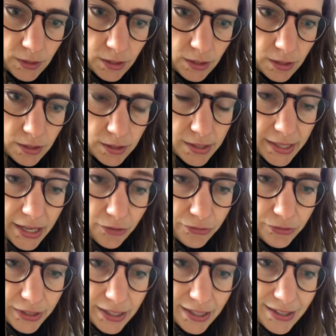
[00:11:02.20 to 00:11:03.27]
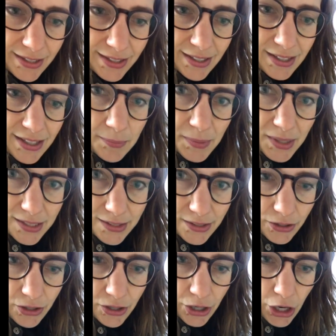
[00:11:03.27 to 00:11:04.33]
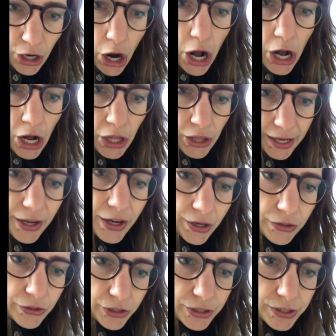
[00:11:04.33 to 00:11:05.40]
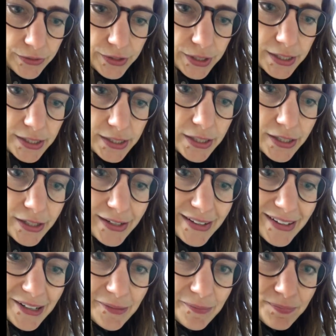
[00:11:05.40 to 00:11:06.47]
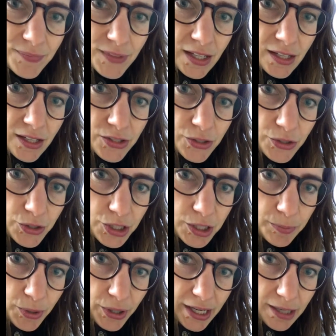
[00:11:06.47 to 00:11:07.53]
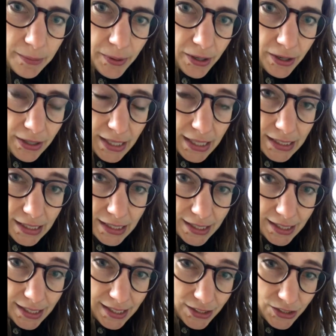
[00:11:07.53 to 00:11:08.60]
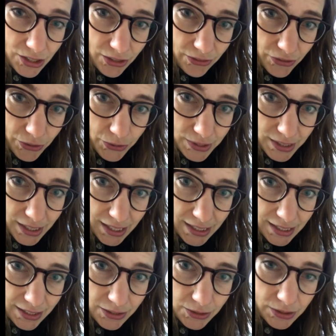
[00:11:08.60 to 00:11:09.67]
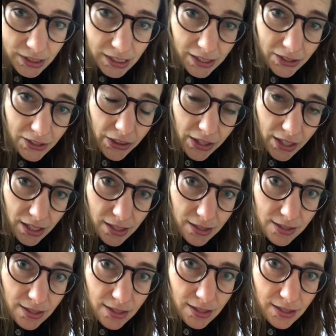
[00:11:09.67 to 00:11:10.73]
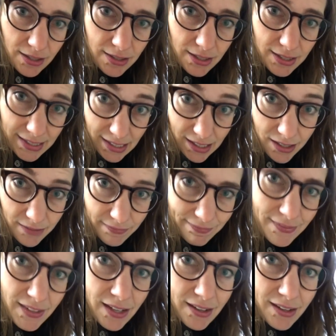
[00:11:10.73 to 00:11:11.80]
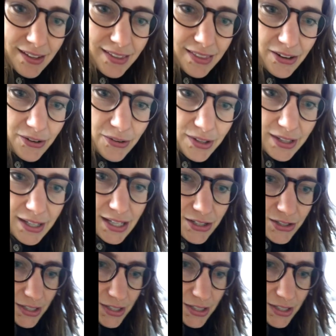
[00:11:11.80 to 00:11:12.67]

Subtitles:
carefully because there are like hundreds of seeds in here. So you just pry it apart, and each of those tiny little needle things is a seed. They're really interesting